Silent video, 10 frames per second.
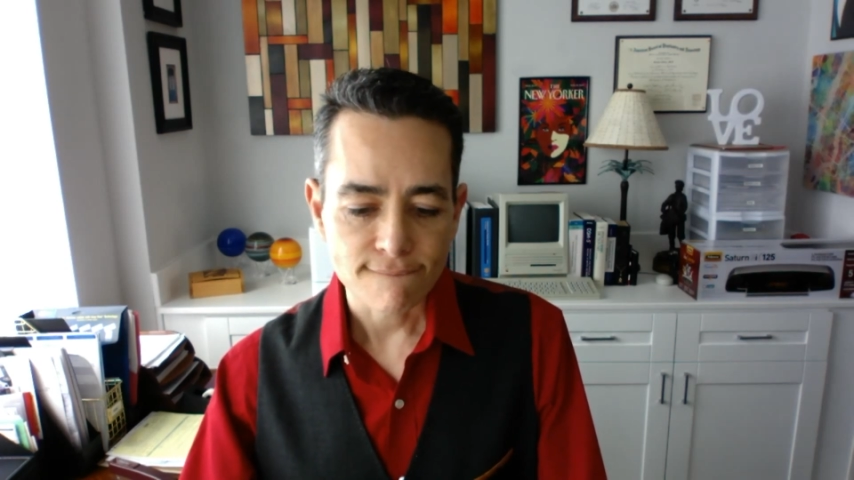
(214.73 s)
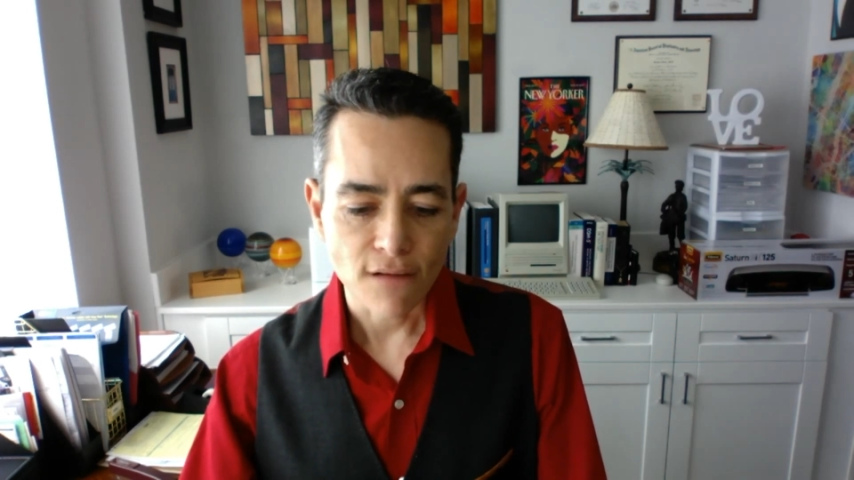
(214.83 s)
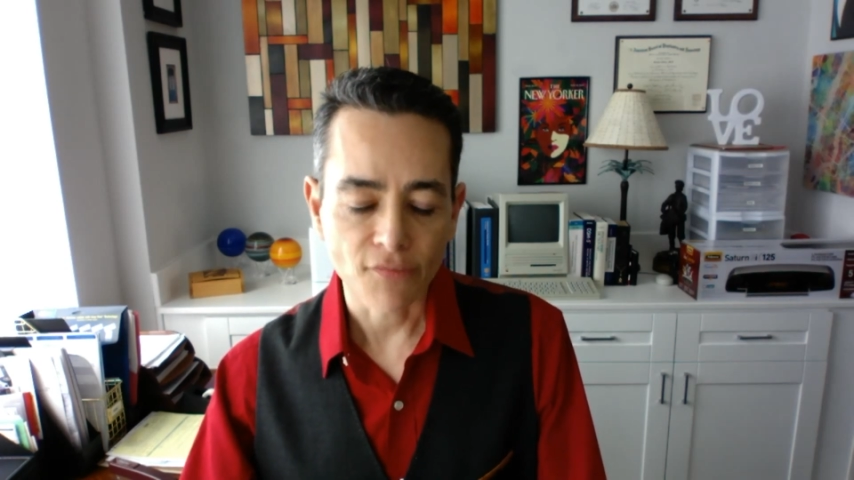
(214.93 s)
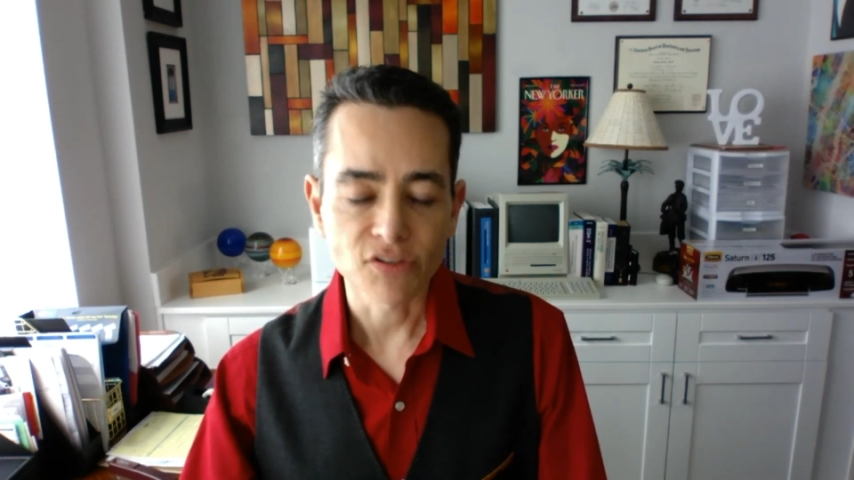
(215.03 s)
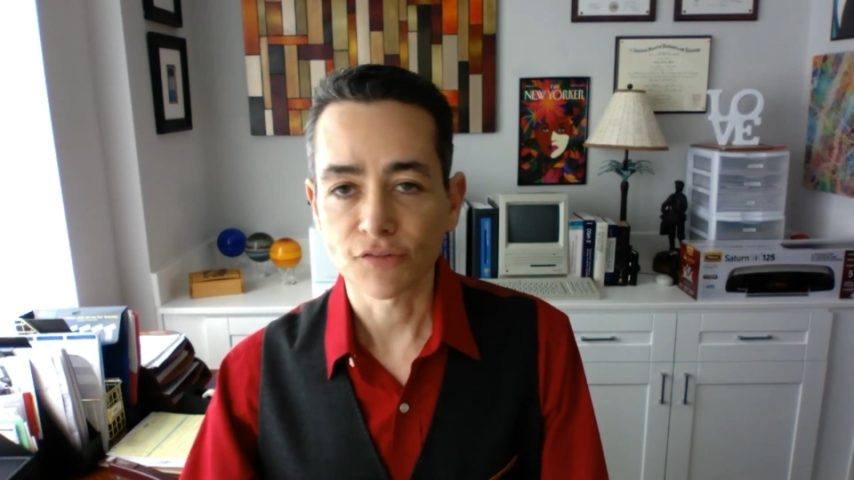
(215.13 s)

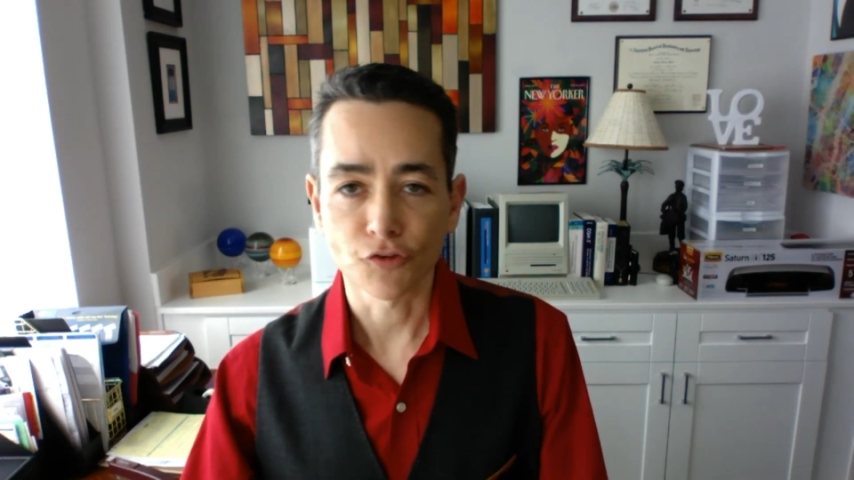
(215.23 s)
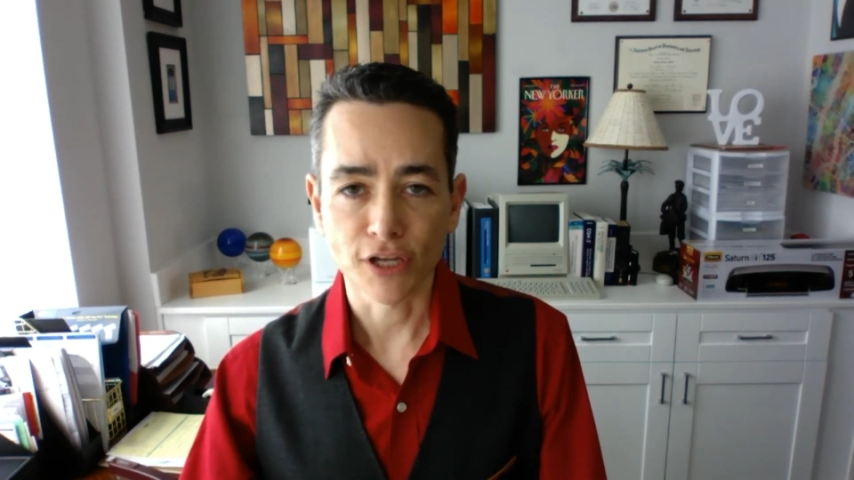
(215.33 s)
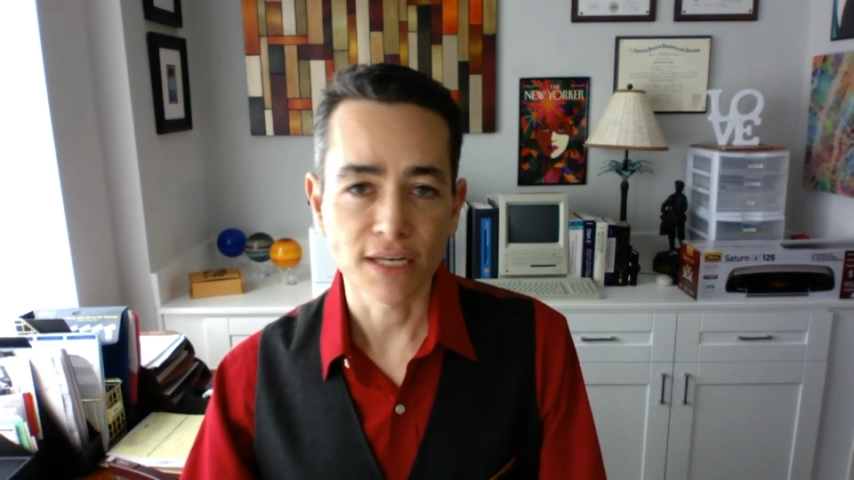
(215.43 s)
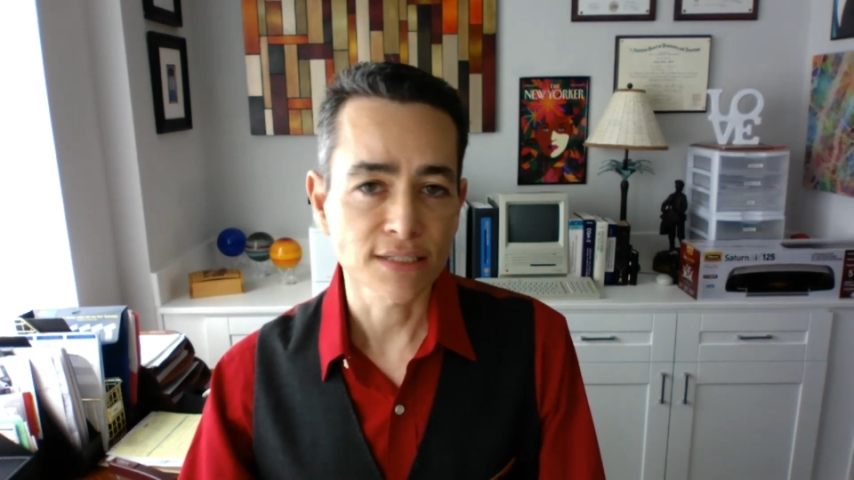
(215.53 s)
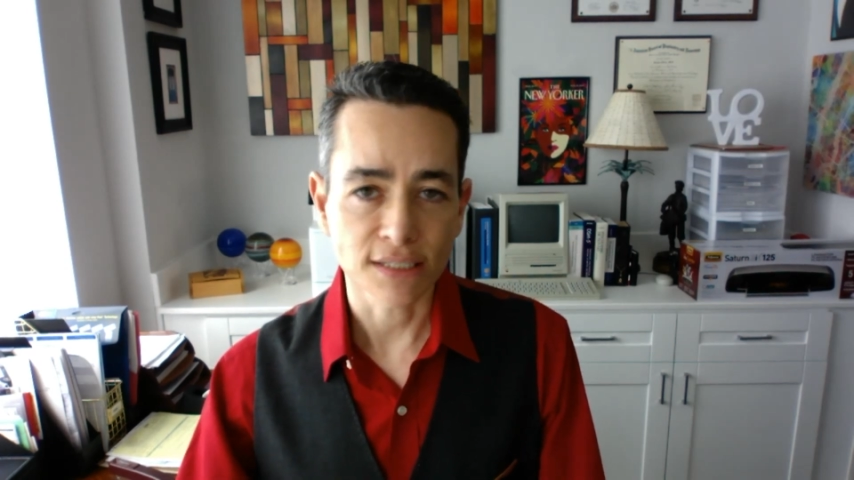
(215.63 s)
obviously
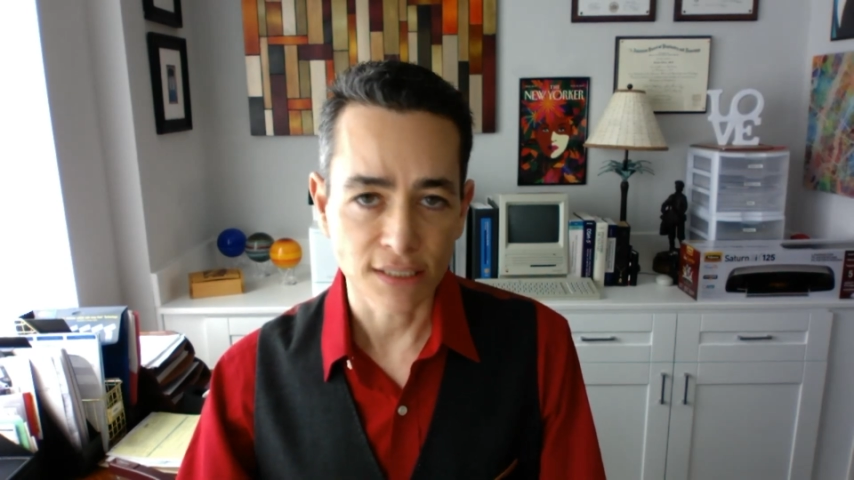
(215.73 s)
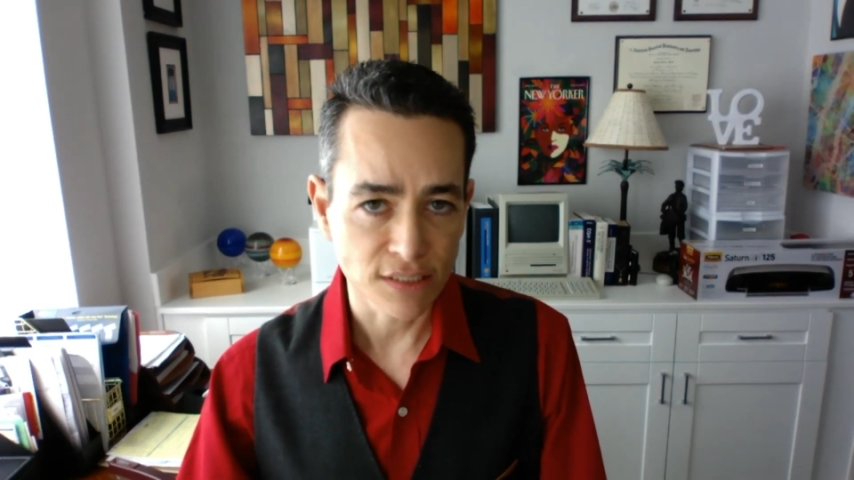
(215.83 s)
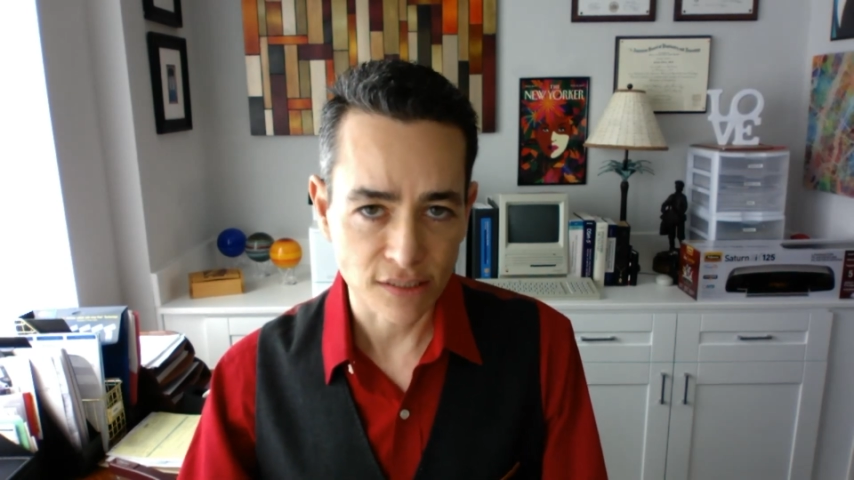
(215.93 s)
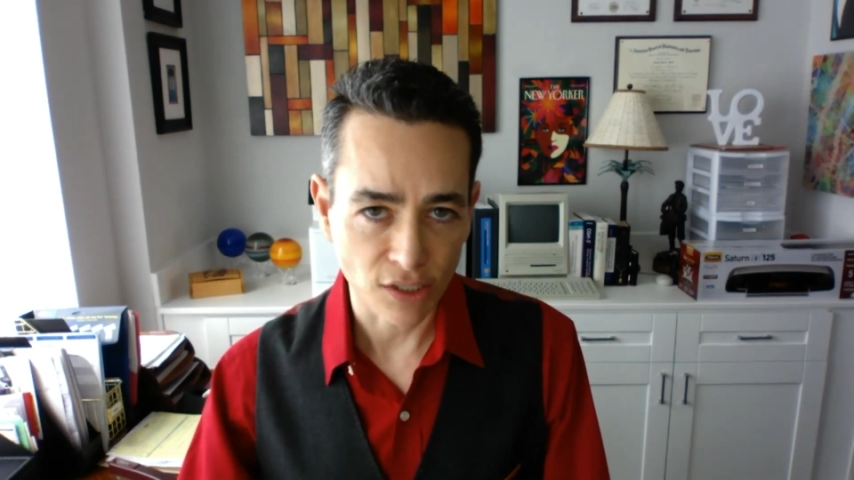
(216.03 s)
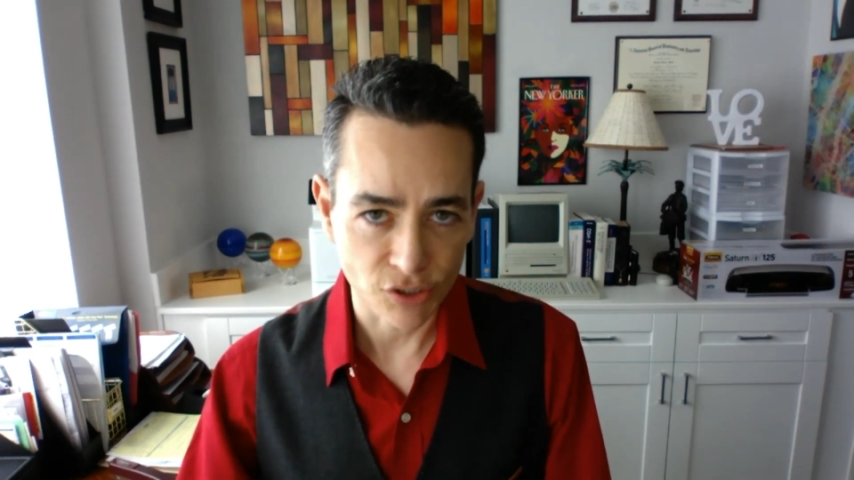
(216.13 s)
forgetting to eat
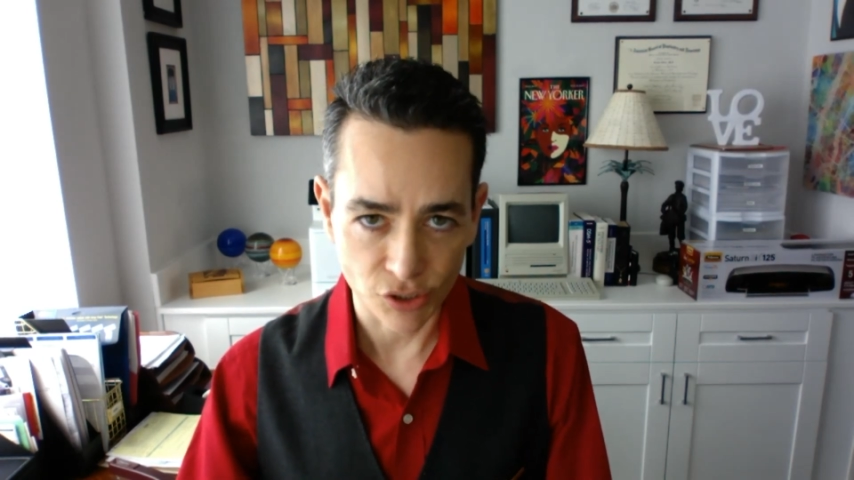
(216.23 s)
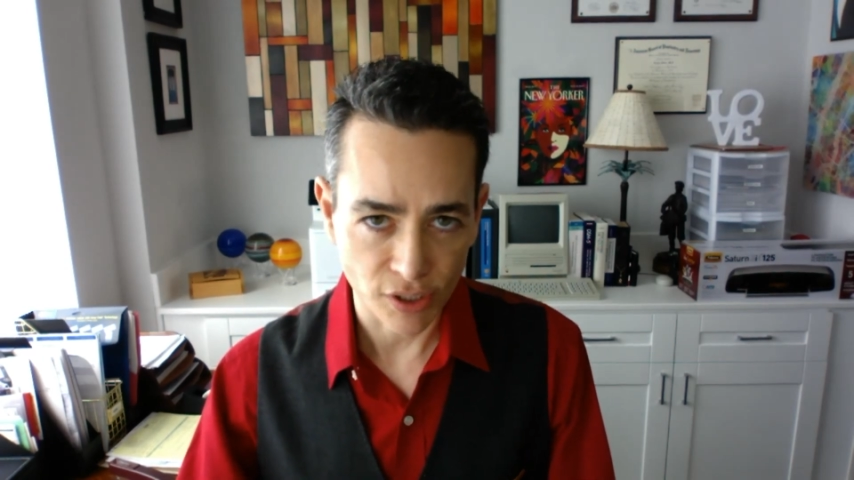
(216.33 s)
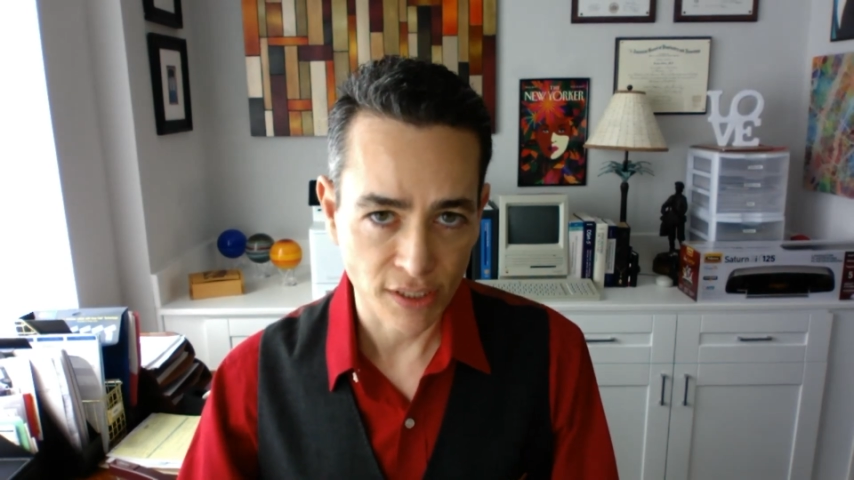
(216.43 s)
is not good.